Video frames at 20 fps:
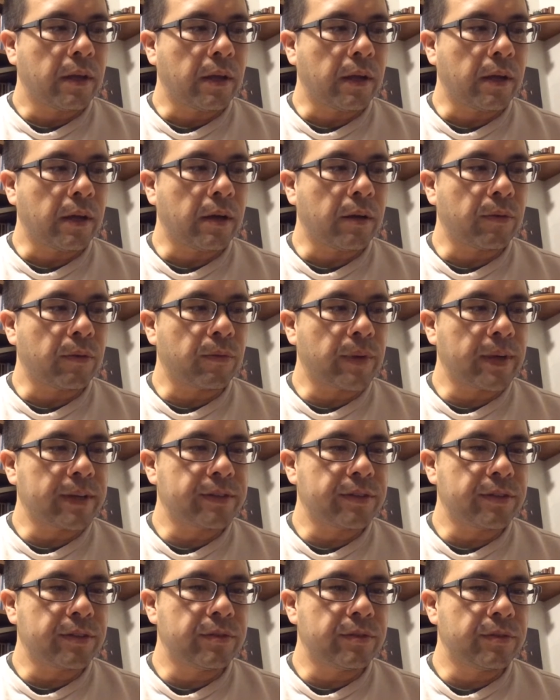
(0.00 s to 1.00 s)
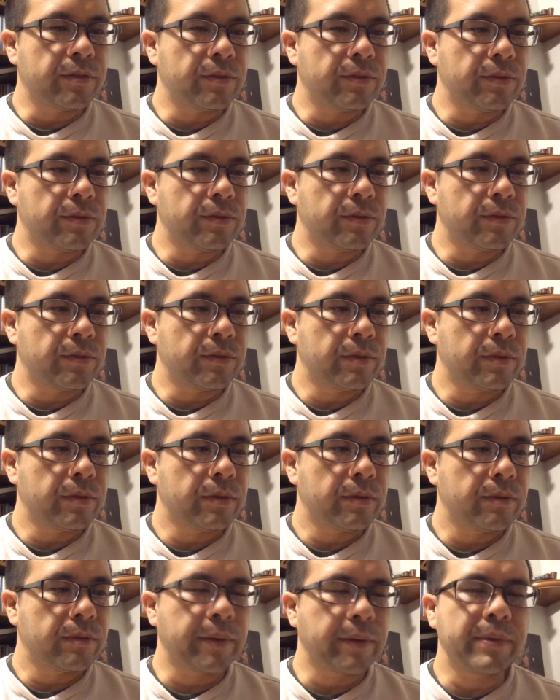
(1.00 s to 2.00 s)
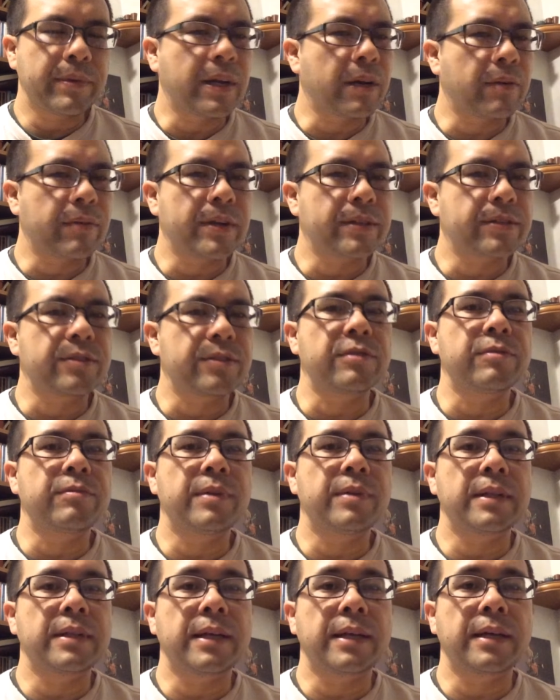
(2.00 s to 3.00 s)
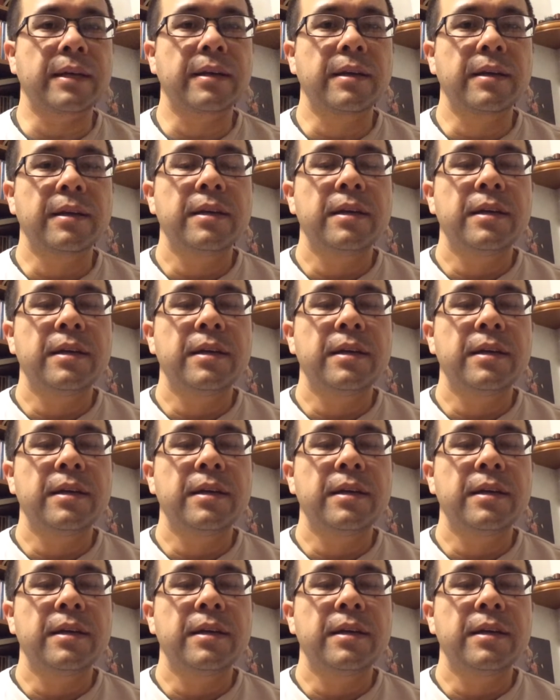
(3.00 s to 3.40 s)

uh, rescue, maybe not rescue, but like